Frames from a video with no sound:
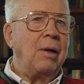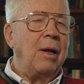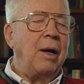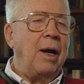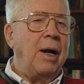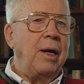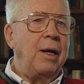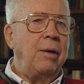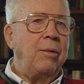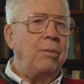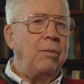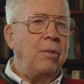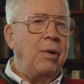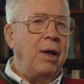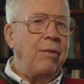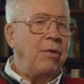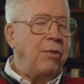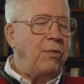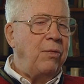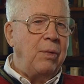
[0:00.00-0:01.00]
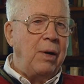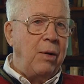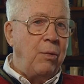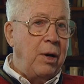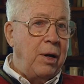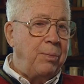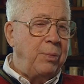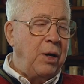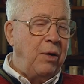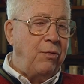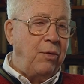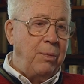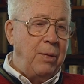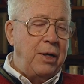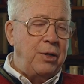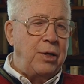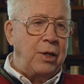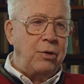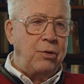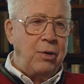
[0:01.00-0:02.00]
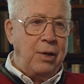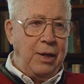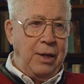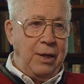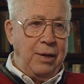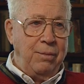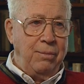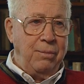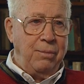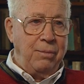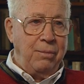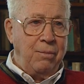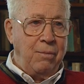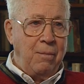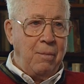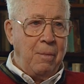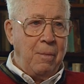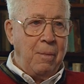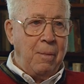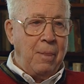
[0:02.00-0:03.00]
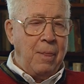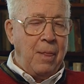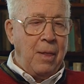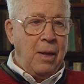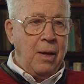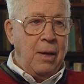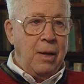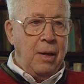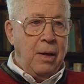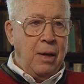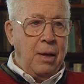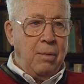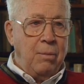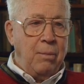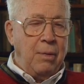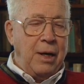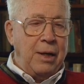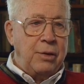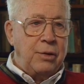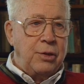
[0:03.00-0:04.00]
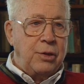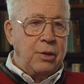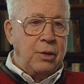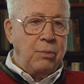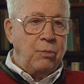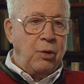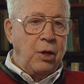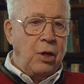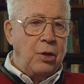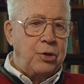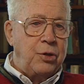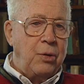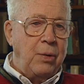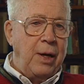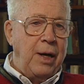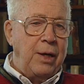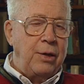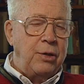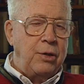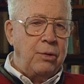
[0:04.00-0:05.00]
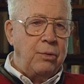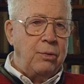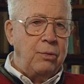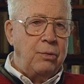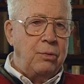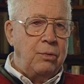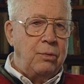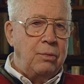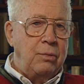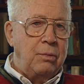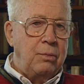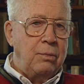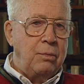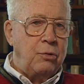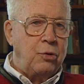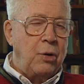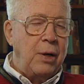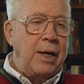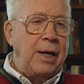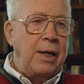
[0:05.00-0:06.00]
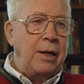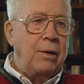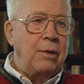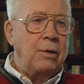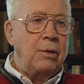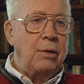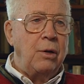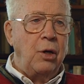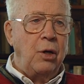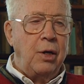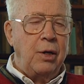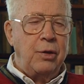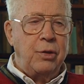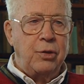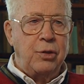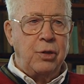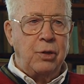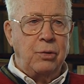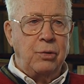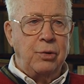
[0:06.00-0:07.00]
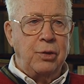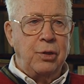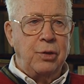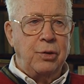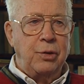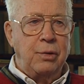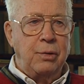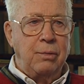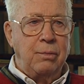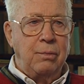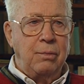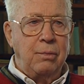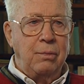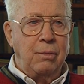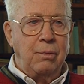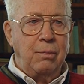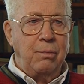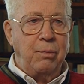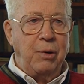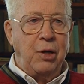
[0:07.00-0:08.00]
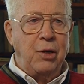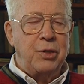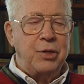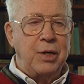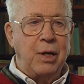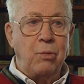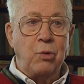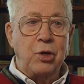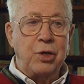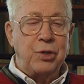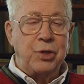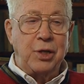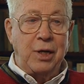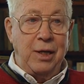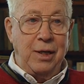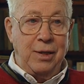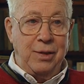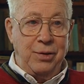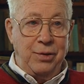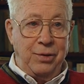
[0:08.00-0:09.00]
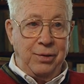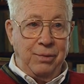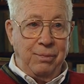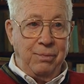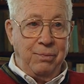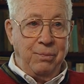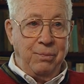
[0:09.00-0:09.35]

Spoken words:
I went up there for basic training, but we also had to train a lot of the soldiers because they weren't skiers.